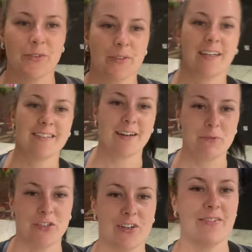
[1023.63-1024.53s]
thought that Dad
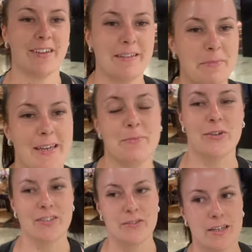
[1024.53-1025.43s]
was trafficking me
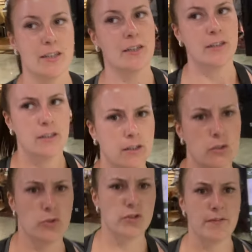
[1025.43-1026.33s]
because he's like,
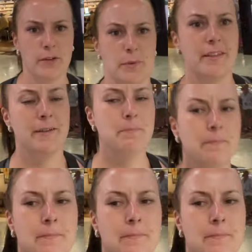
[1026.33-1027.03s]
you're traveling with him?